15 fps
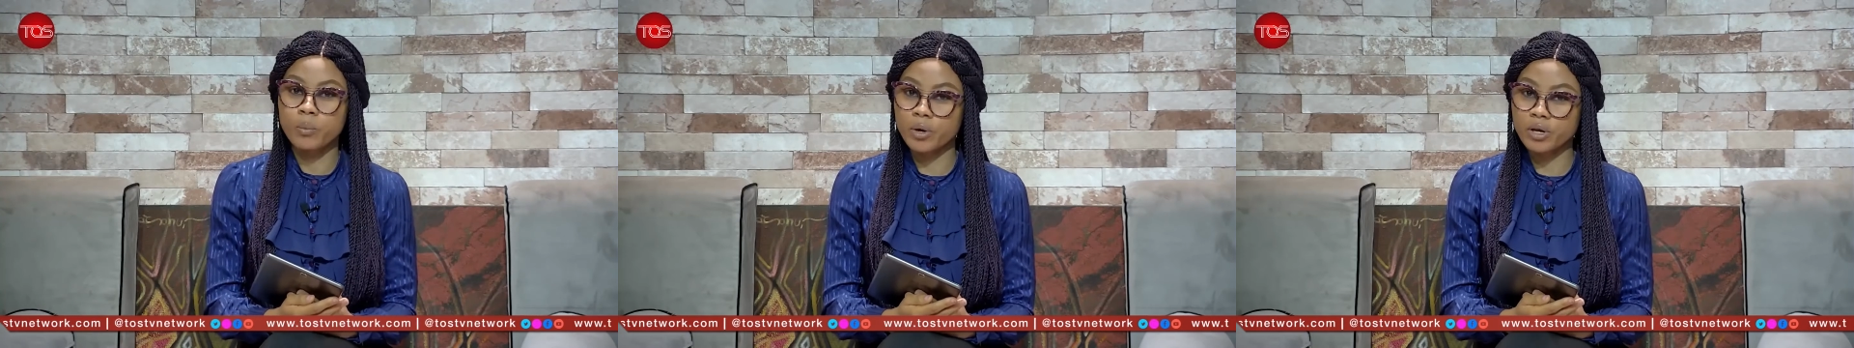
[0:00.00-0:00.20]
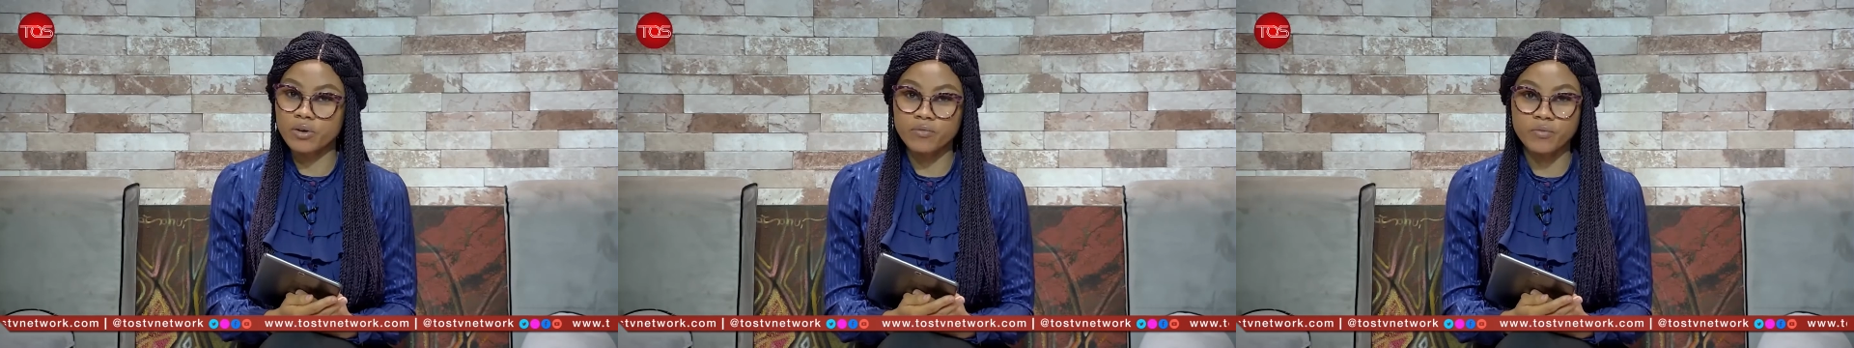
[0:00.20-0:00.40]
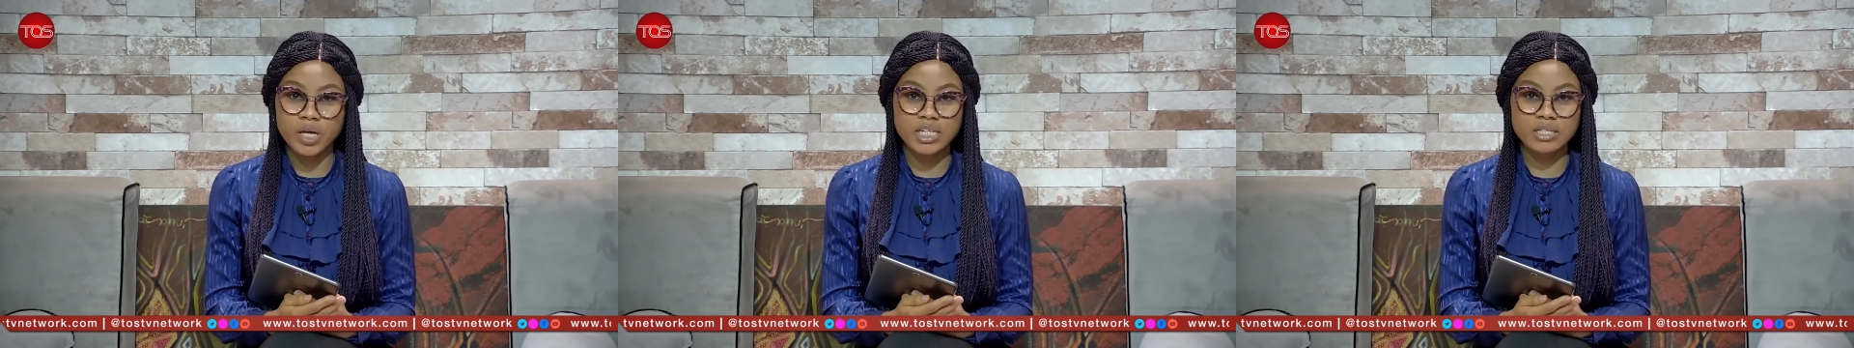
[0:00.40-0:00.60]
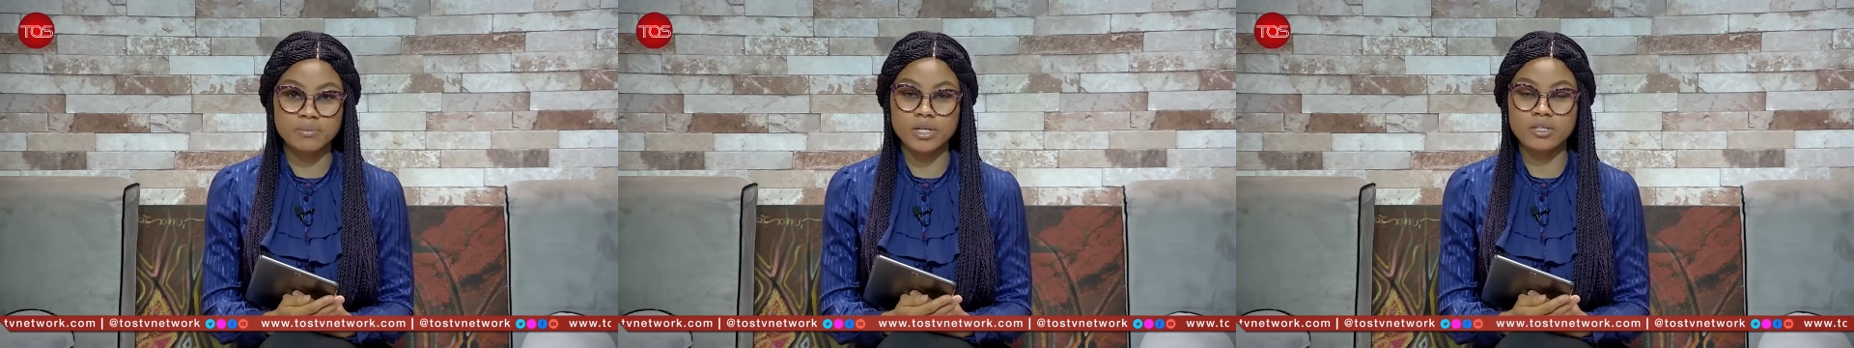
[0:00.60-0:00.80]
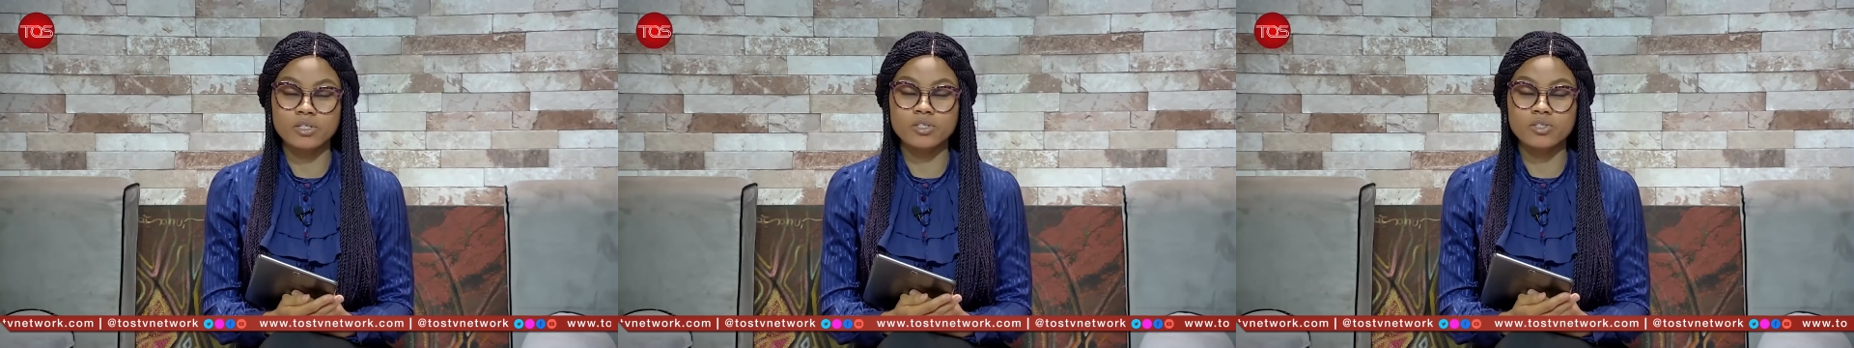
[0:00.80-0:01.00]
Wear your face
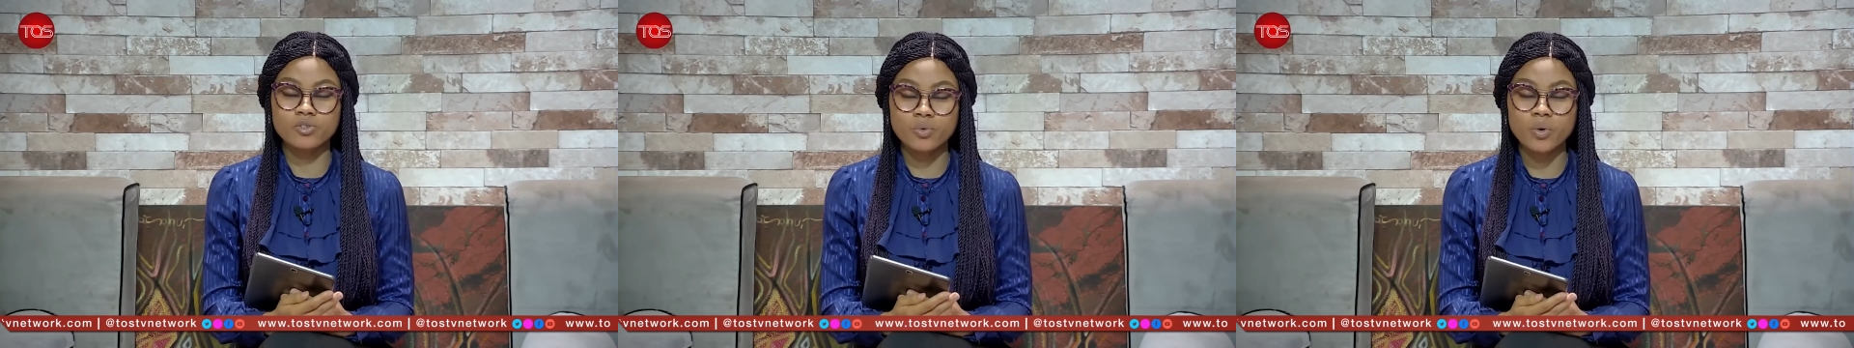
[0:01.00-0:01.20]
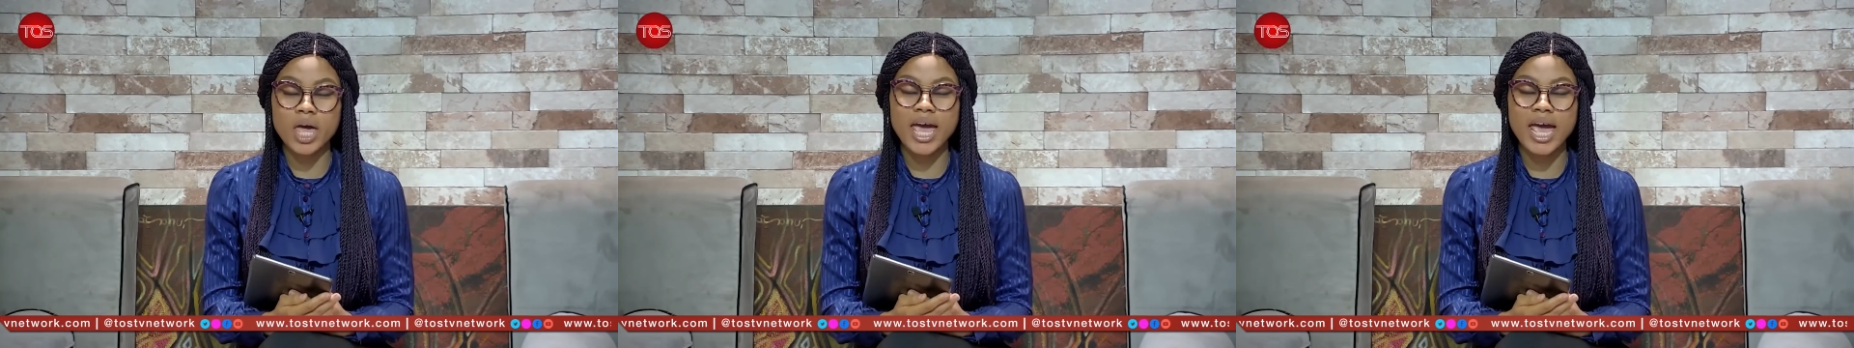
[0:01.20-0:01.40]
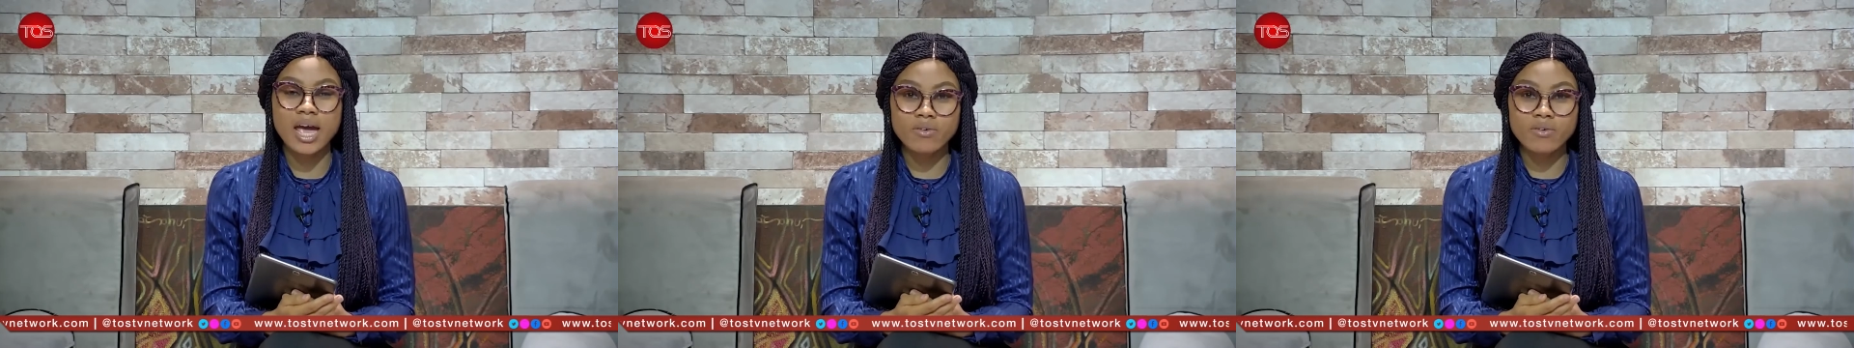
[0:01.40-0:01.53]
masks. Do